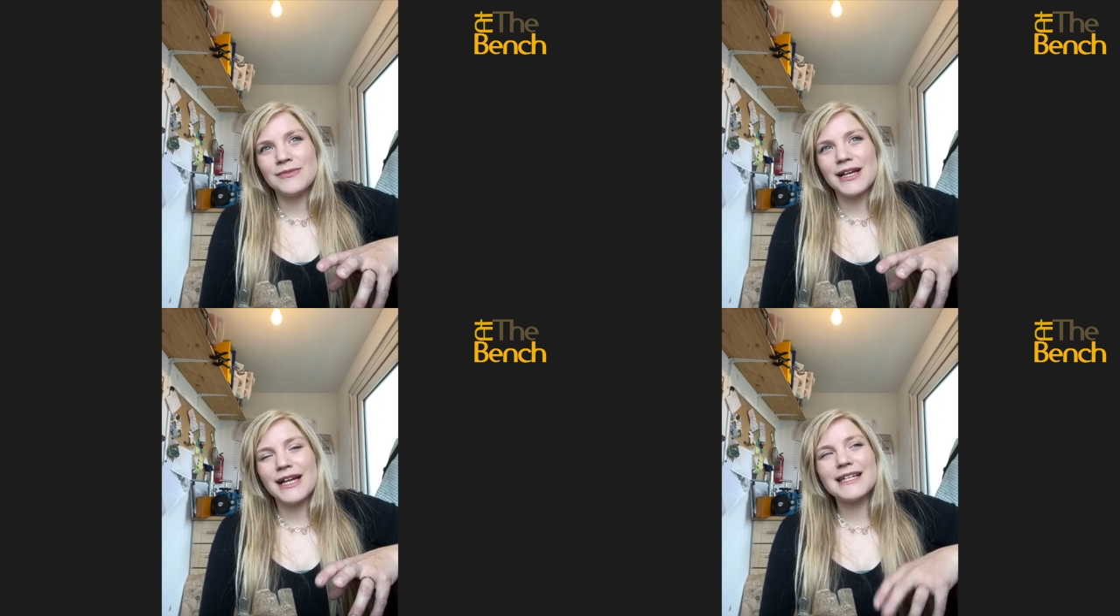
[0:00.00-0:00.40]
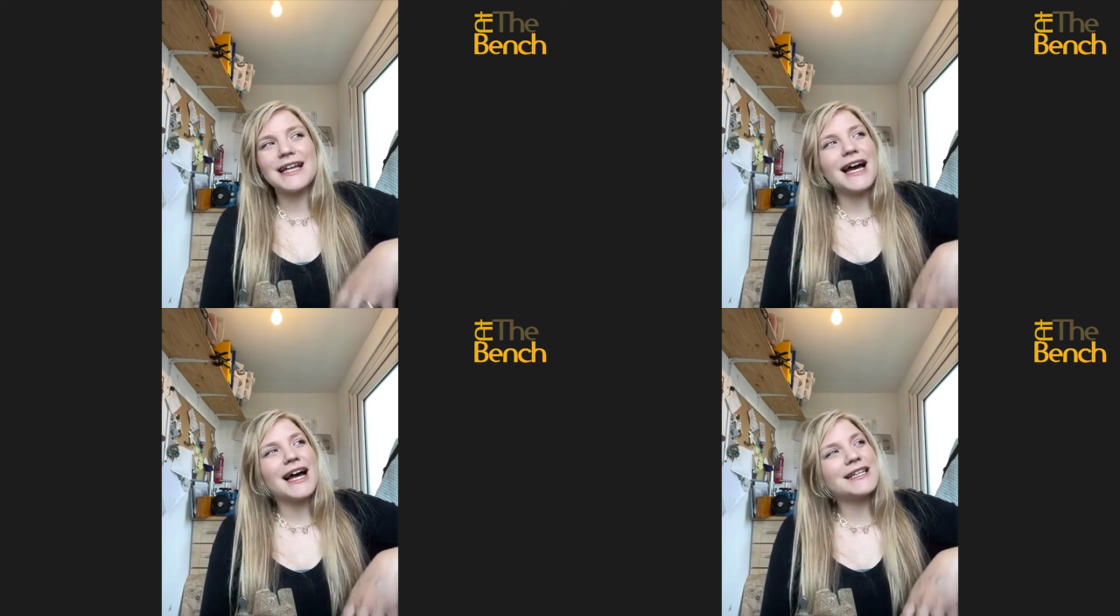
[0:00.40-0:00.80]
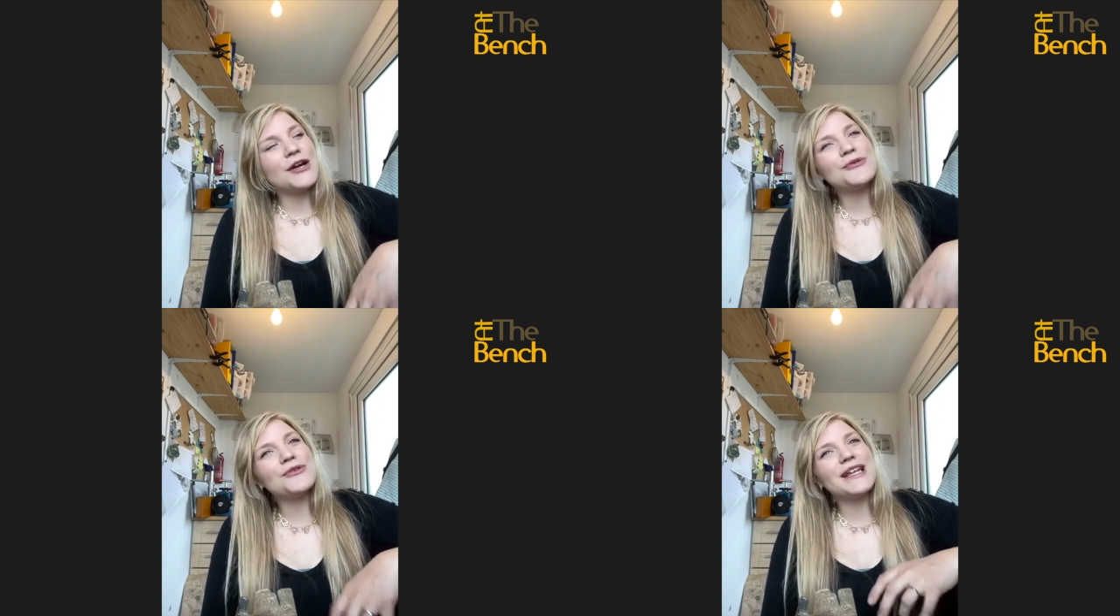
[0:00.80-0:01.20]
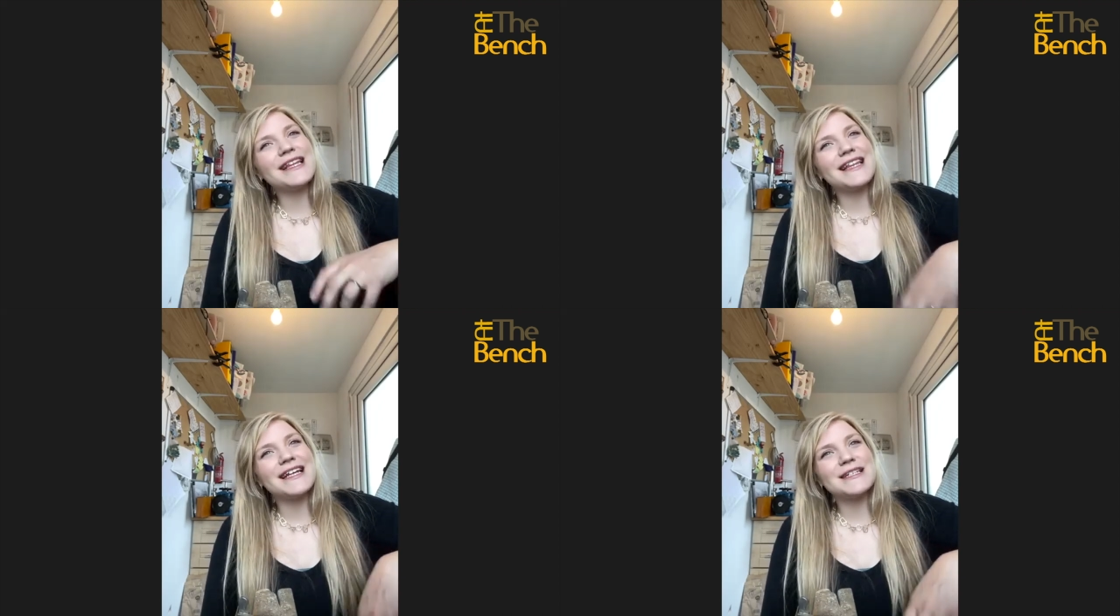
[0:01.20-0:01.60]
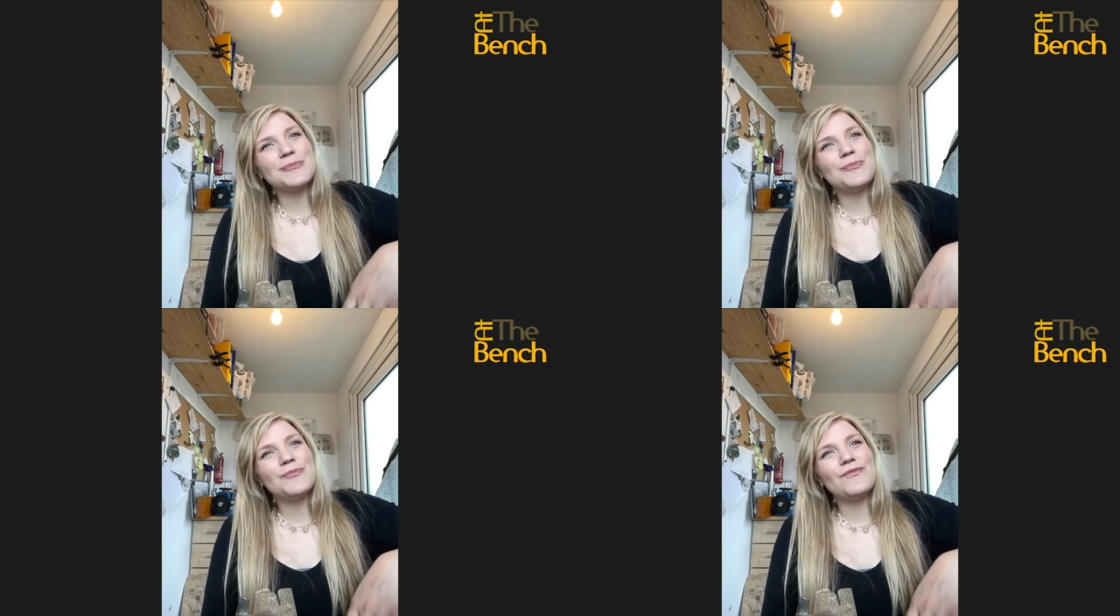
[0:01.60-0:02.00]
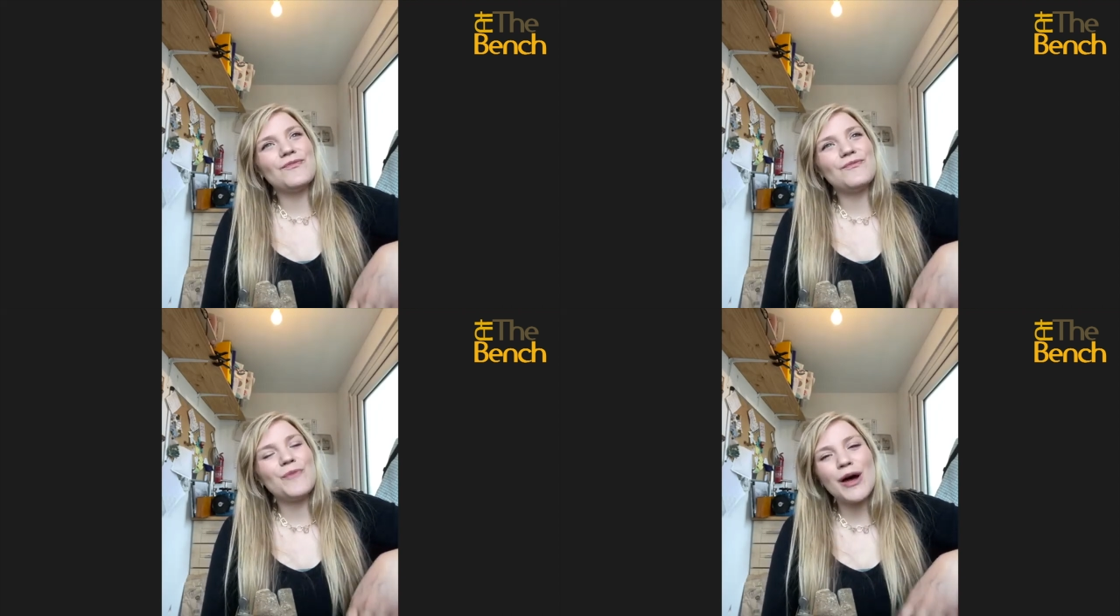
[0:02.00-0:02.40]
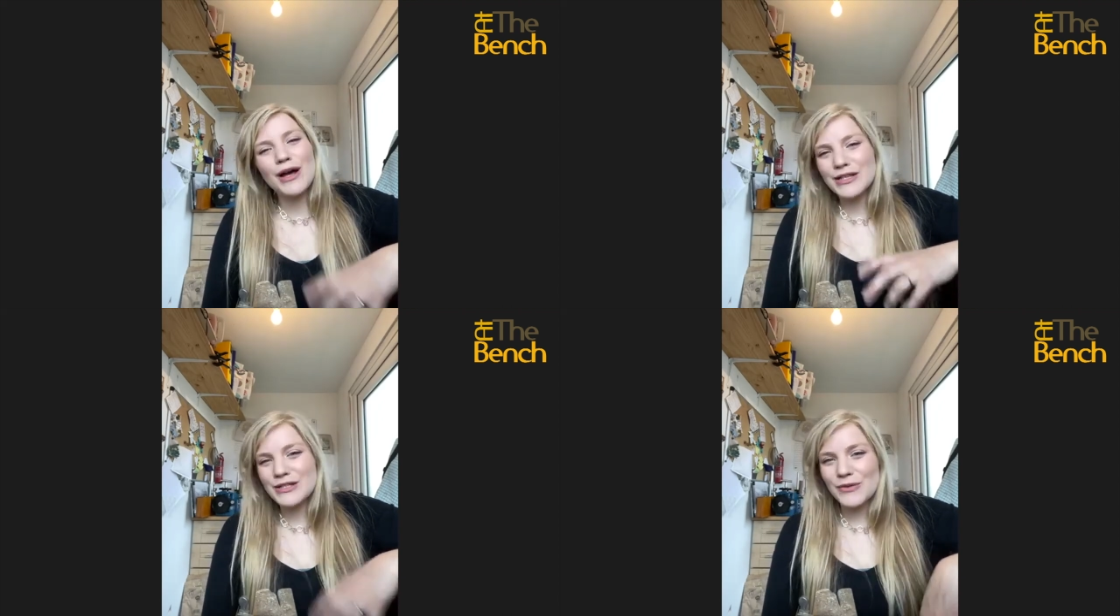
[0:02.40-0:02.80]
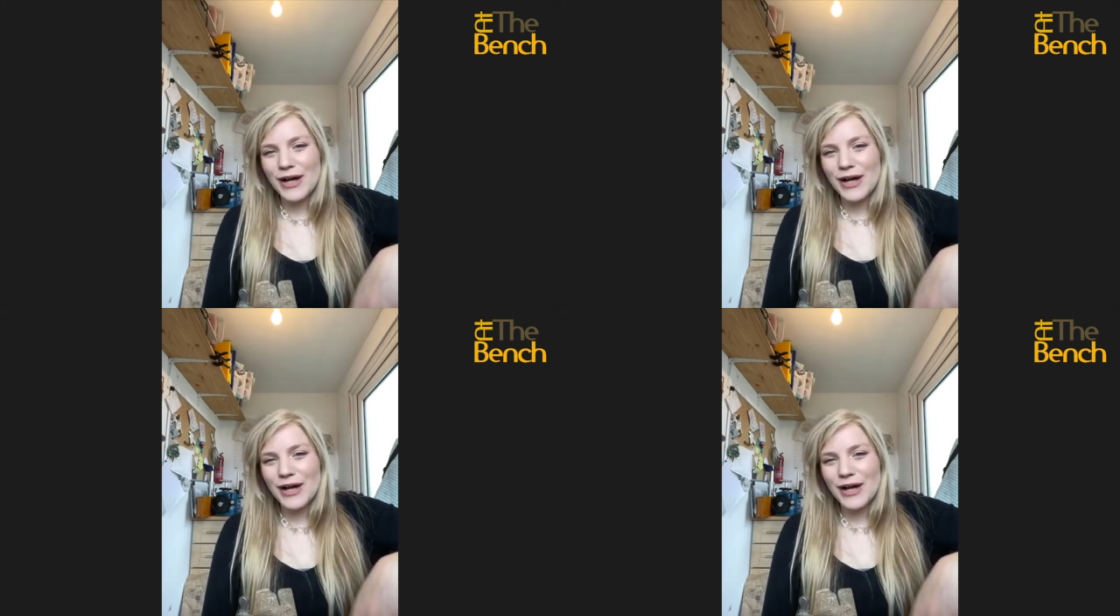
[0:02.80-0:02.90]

it I don't think there's a personal